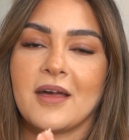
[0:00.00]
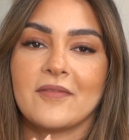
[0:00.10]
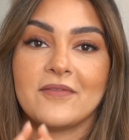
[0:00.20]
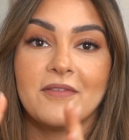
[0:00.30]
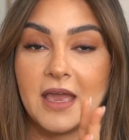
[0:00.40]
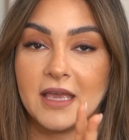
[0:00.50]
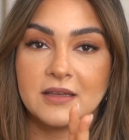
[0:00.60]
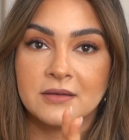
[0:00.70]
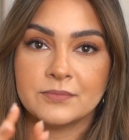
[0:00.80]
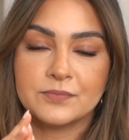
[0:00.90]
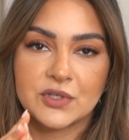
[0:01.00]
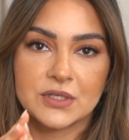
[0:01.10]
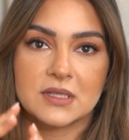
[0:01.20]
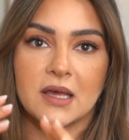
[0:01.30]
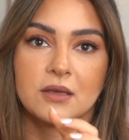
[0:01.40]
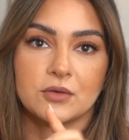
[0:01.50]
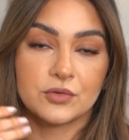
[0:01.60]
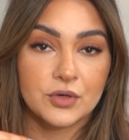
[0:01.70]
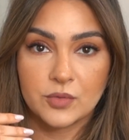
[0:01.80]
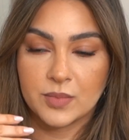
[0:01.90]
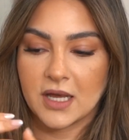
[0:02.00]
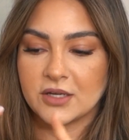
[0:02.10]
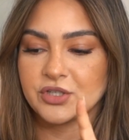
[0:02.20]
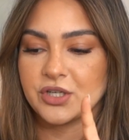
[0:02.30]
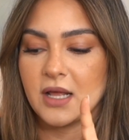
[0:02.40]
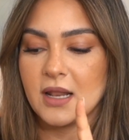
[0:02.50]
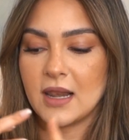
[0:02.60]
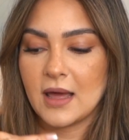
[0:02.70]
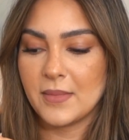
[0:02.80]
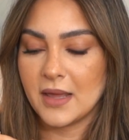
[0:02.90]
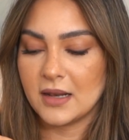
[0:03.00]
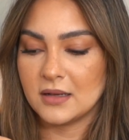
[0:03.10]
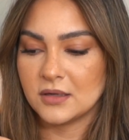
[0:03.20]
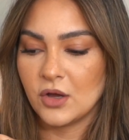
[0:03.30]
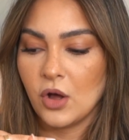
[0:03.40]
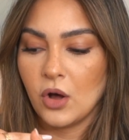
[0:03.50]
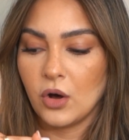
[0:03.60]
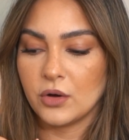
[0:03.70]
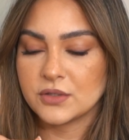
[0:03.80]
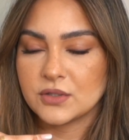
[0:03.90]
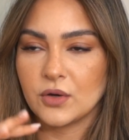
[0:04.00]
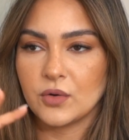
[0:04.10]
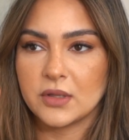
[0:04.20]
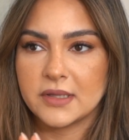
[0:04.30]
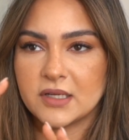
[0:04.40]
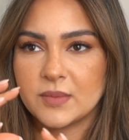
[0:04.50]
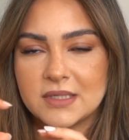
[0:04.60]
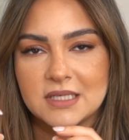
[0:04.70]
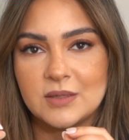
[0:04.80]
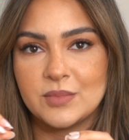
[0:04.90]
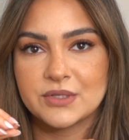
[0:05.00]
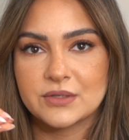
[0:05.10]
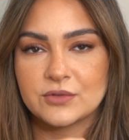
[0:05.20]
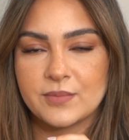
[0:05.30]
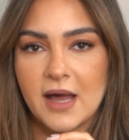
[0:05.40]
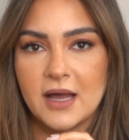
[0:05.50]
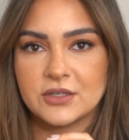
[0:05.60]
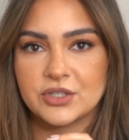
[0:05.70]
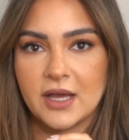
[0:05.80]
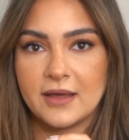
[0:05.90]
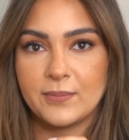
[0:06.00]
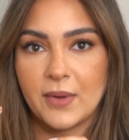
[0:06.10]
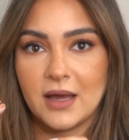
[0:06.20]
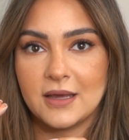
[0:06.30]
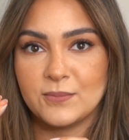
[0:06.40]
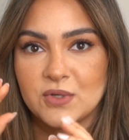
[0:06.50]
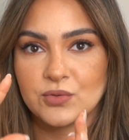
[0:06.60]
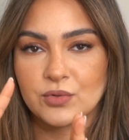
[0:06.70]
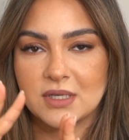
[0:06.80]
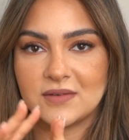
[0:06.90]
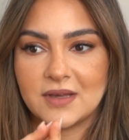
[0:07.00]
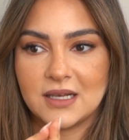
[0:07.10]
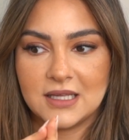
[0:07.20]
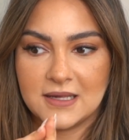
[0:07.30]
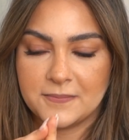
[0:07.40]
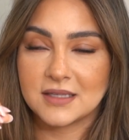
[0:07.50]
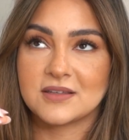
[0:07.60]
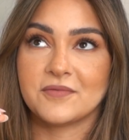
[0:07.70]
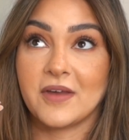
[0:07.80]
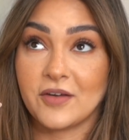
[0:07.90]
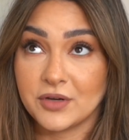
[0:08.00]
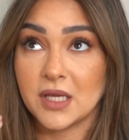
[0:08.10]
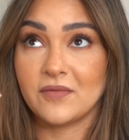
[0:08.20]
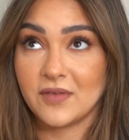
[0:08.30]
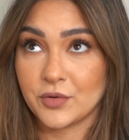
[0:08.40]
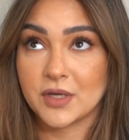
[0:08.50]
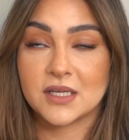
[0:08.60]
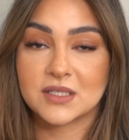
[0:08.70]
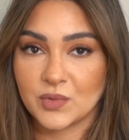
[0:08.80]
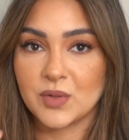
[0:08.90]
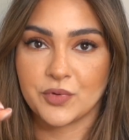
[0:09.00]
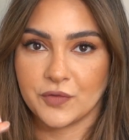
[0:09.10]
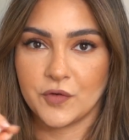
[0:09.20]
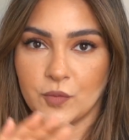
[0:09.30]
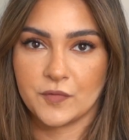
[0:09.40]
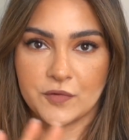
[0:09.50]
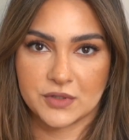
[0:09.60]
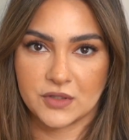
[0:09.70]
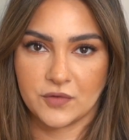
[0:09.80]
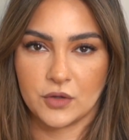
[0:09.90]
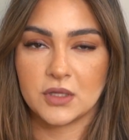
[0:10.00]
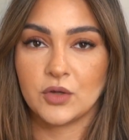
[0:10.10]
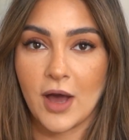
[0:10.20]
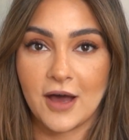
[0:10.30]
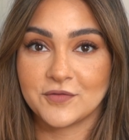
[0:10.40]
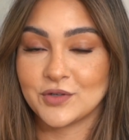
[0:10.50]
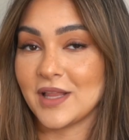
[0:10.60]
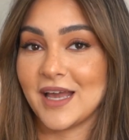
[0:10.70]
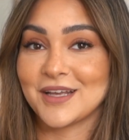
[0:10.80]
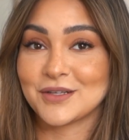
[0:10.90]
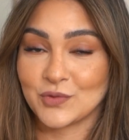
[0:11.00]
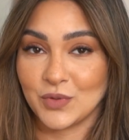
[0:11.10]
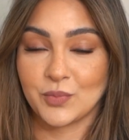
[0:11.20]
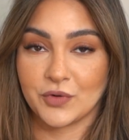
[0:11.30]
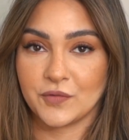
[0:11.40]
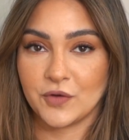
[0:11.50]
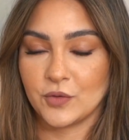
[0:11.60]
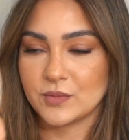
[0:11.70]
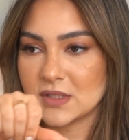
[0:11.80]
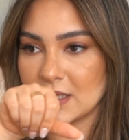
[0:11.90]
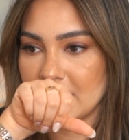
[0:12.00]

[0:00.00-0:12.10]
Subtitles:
vein, just like Good Girl Blush, La Belle, also a little bit Hibiscus Mahajat by Maison Crivelli. It's a very, very sweet perfume, first of all. You have to like sweet perfumes.